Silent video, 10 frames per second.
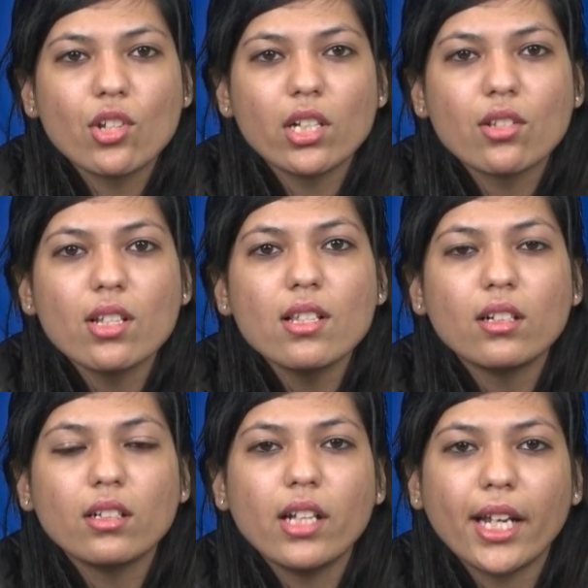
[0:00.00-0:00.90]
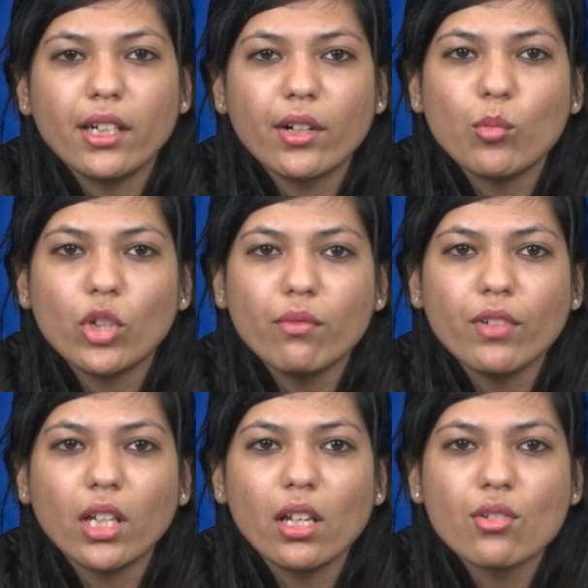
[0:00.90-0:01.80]
changes: dietary
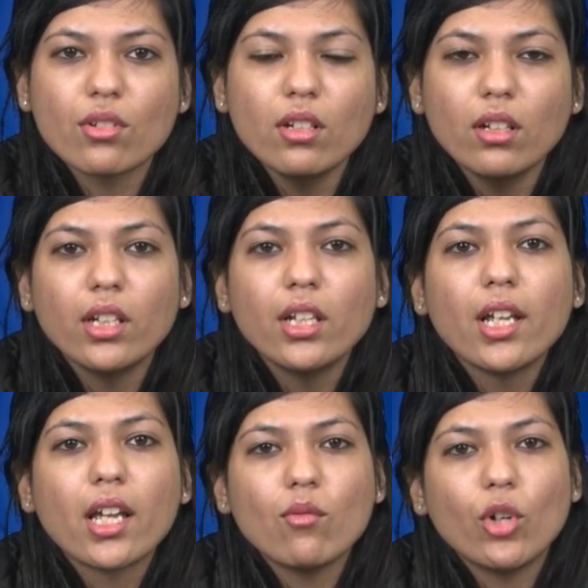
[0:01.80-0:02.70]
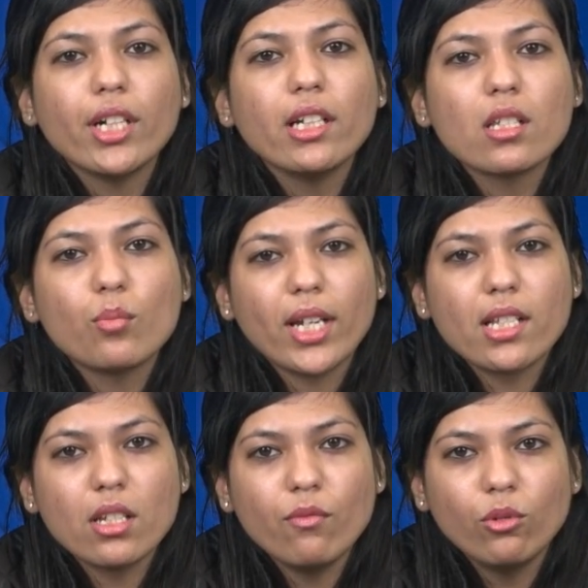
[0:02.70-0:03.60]
modification, avoiding
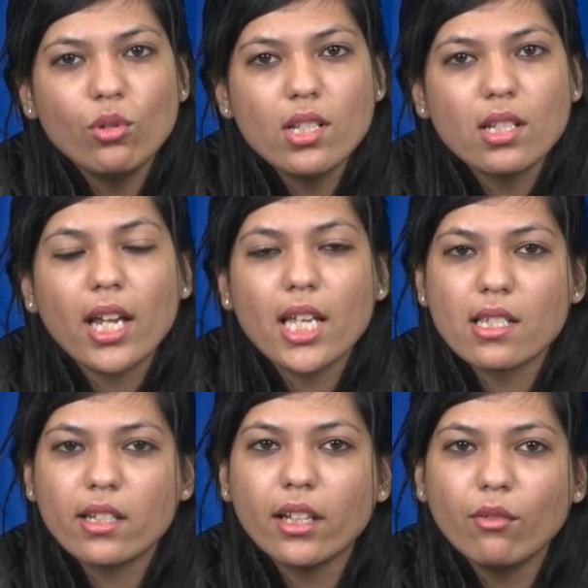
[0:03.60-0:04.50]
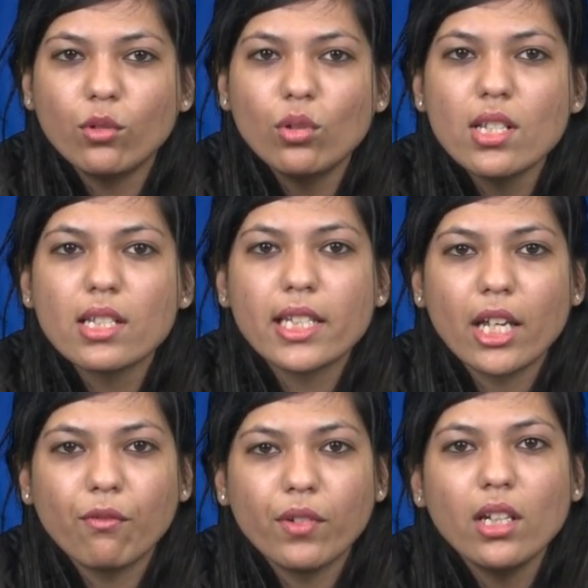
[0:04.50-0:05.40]
spicy foods, acidic foods,
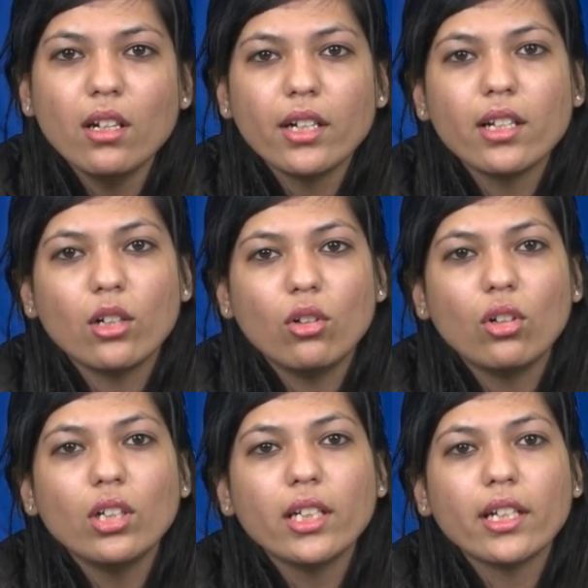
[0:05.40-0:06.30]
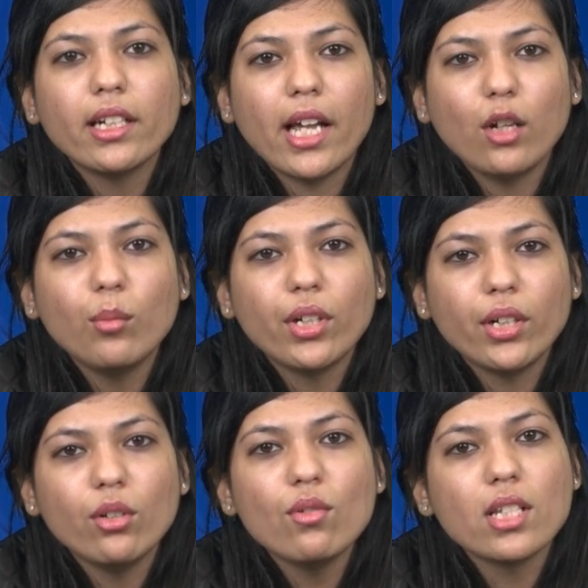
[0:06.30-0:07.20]
caffeine and alcohol can help
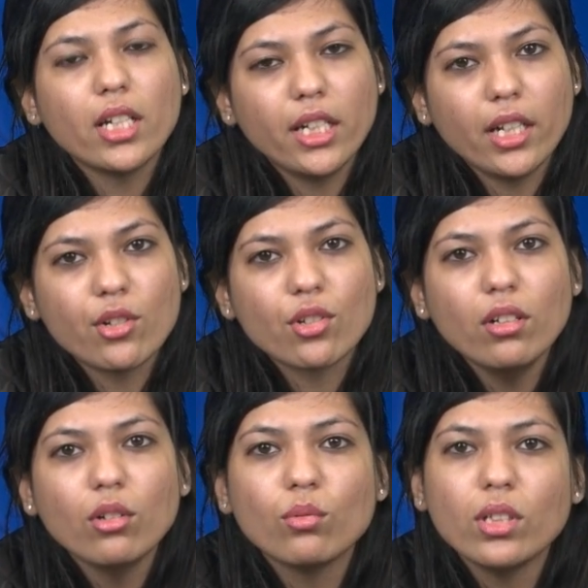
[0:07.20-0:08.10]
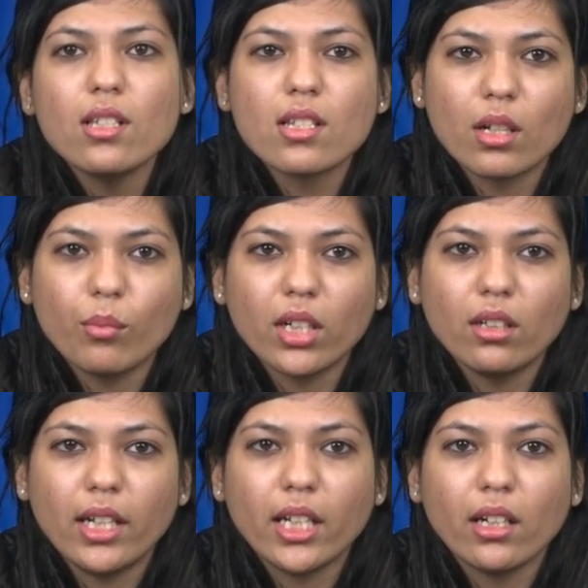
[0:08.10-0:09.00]
reduce irritation to the
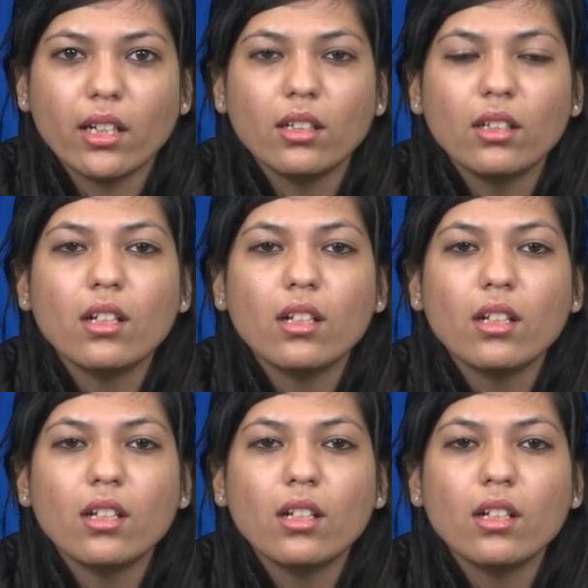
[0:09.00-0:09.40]
stomach lining.